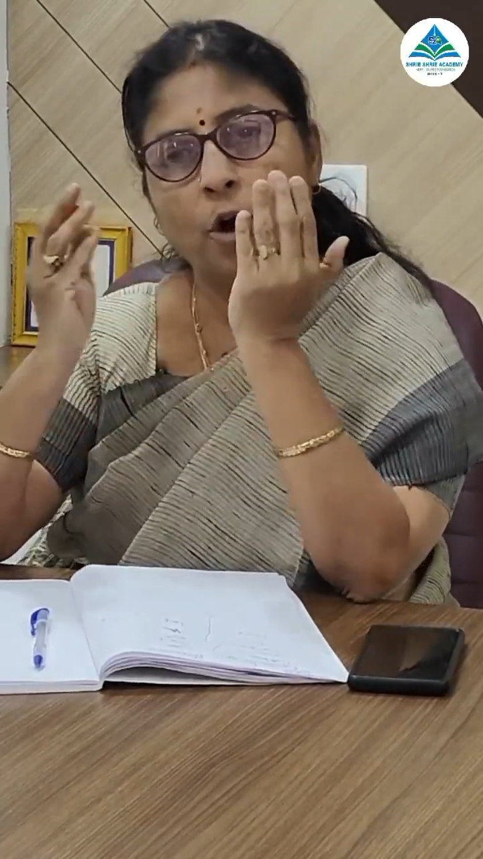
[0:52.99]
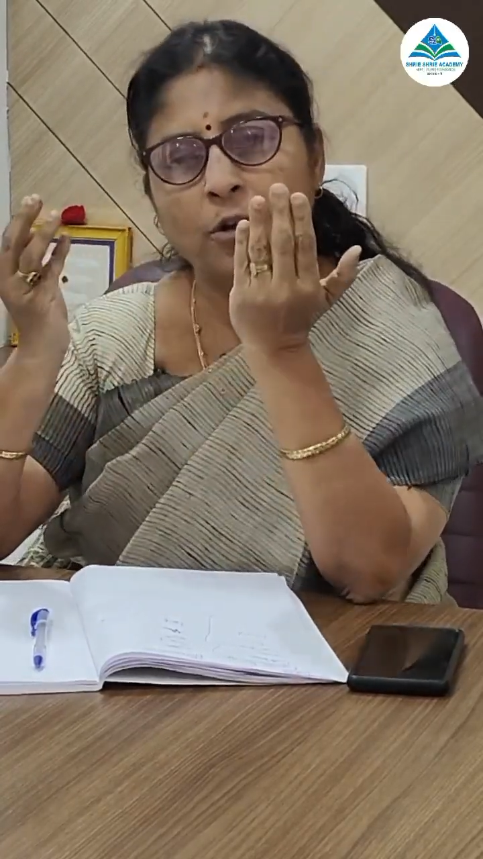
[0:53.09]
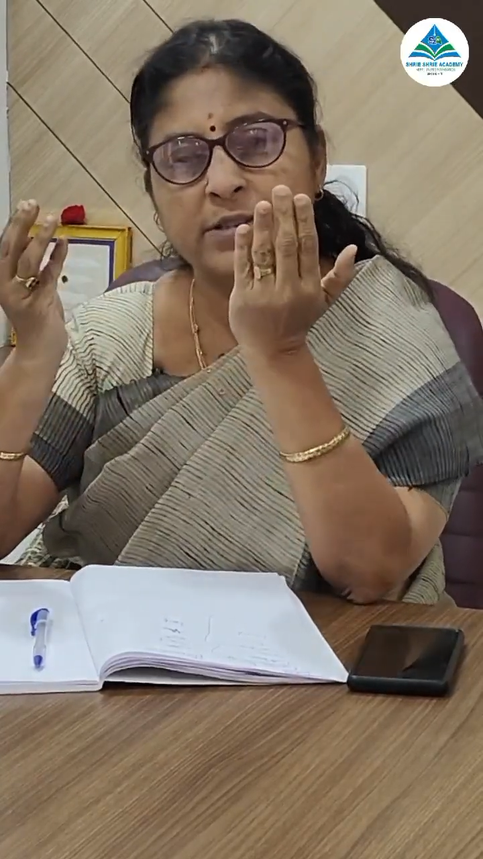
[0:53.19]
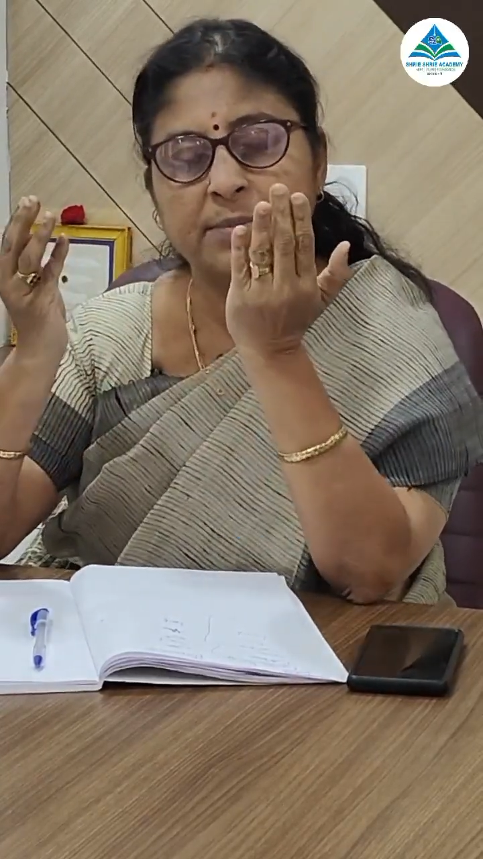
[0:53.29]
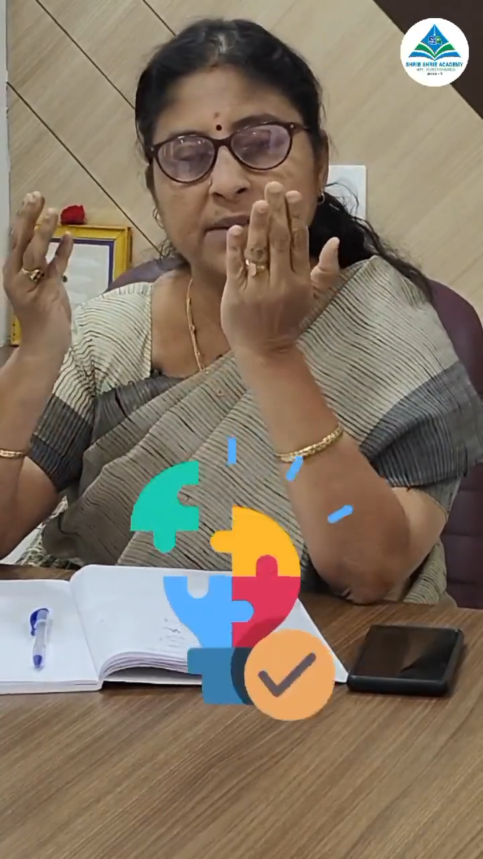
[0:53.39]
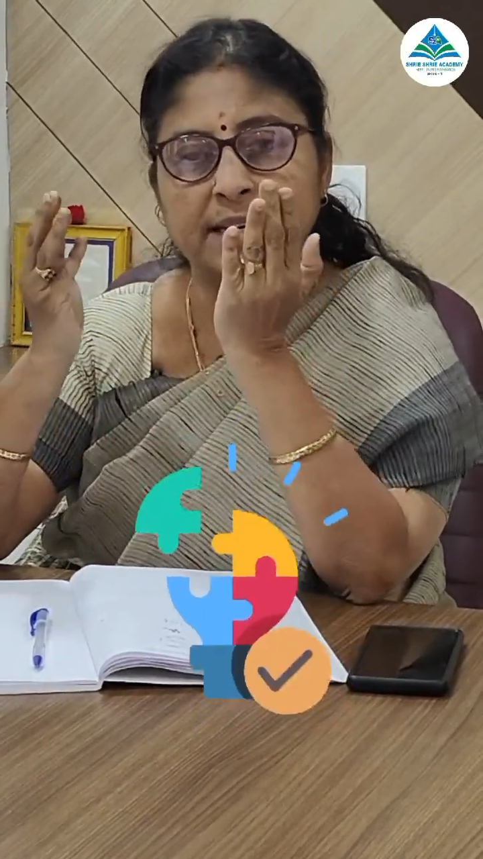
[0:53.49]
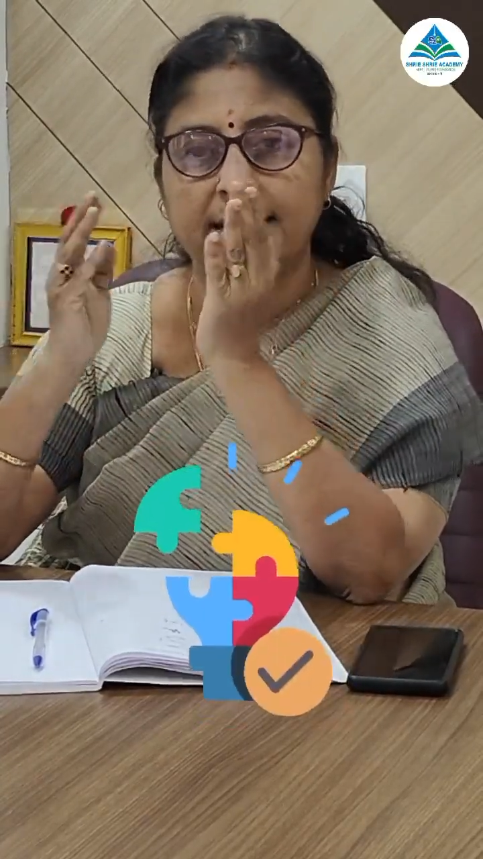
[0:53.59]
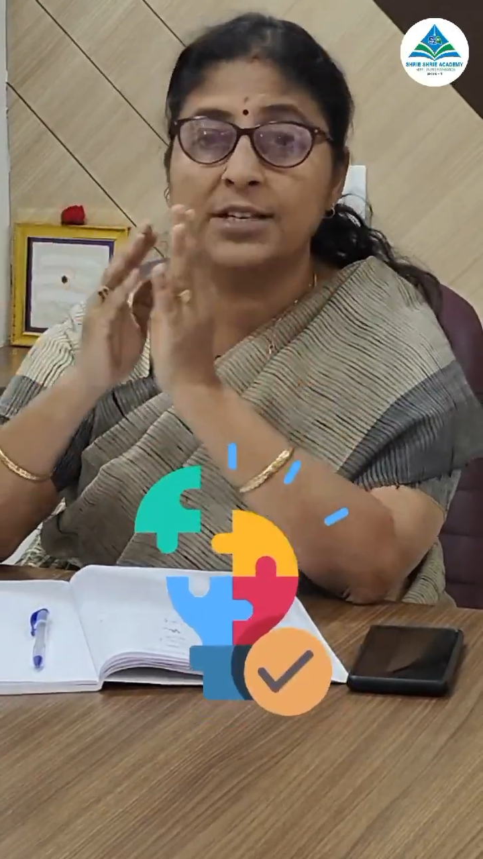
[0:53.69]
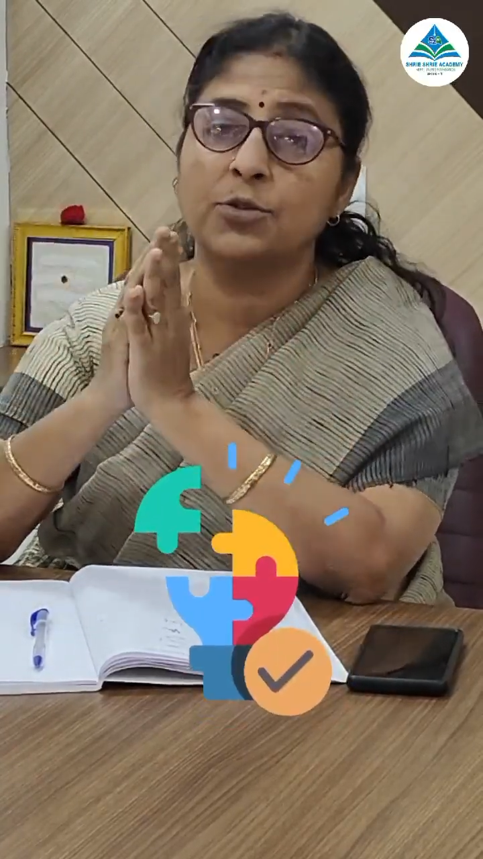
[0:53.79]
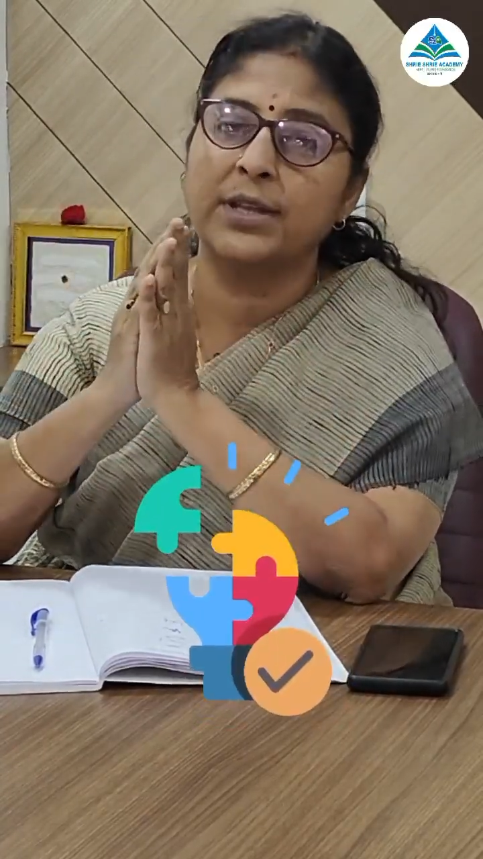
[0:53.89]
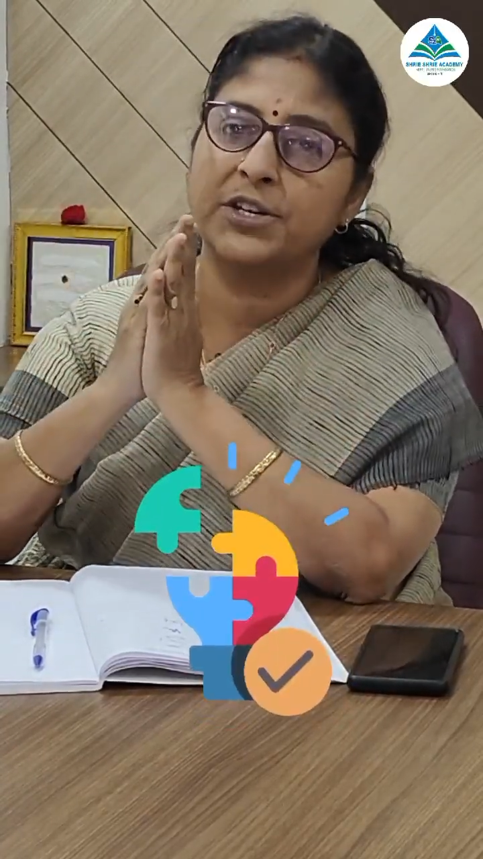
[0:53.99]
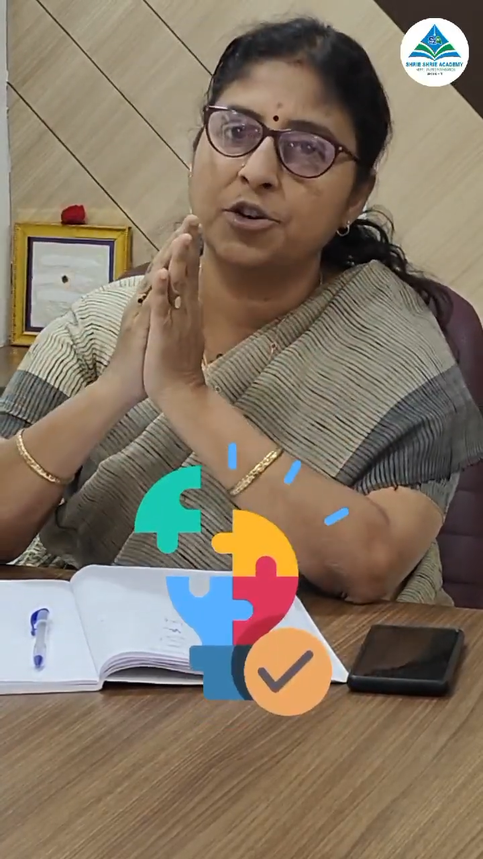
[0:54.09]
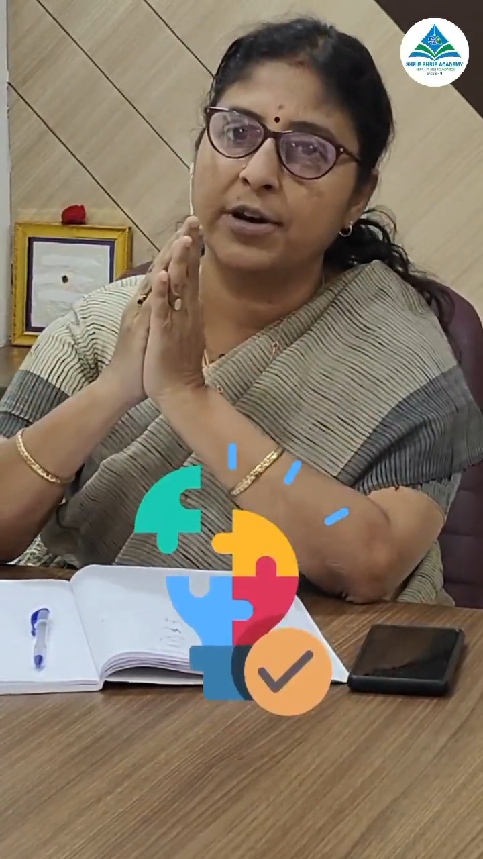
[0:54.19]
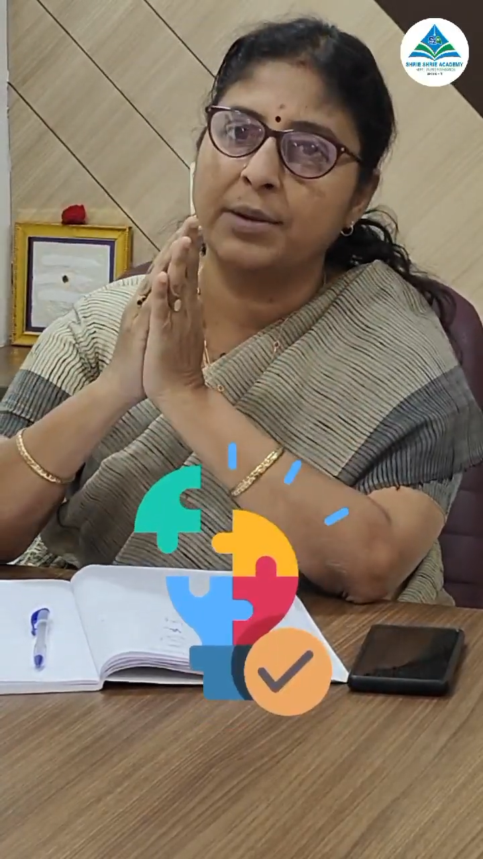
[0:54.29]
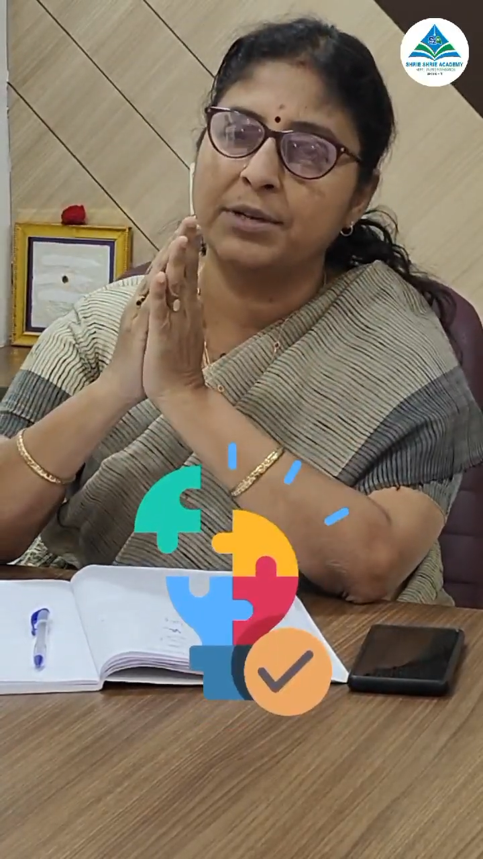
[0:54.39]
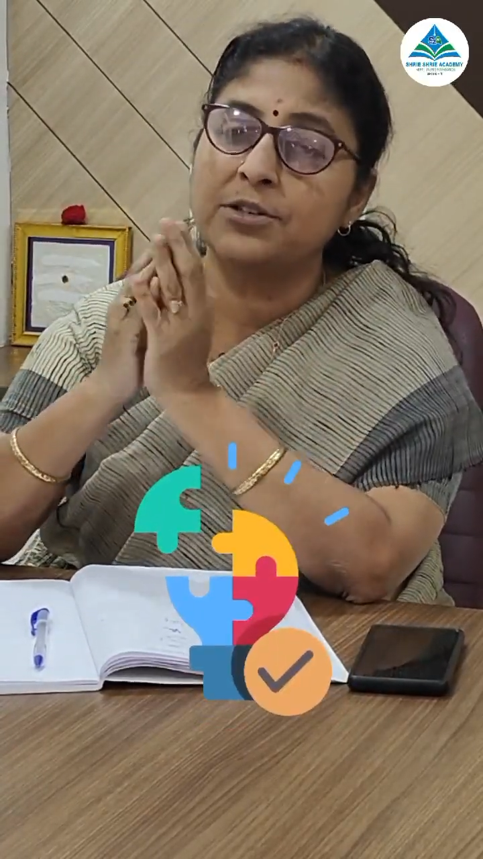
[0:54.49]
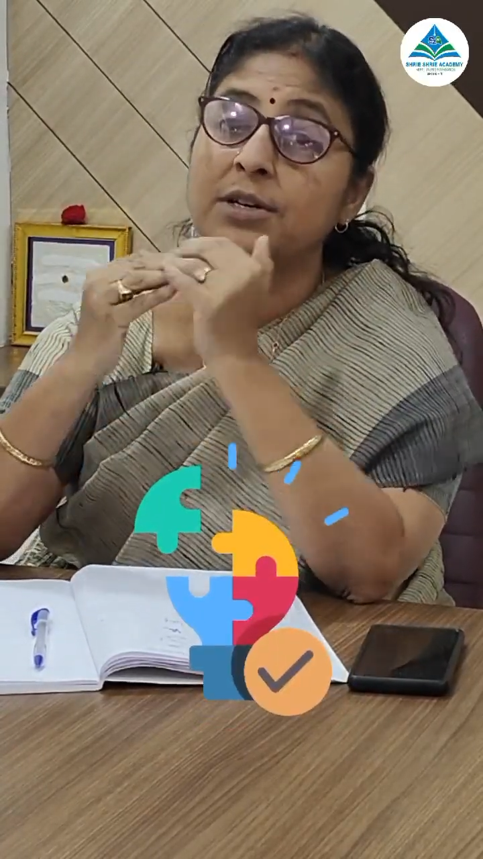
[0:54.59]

Follow some techniques so that you are able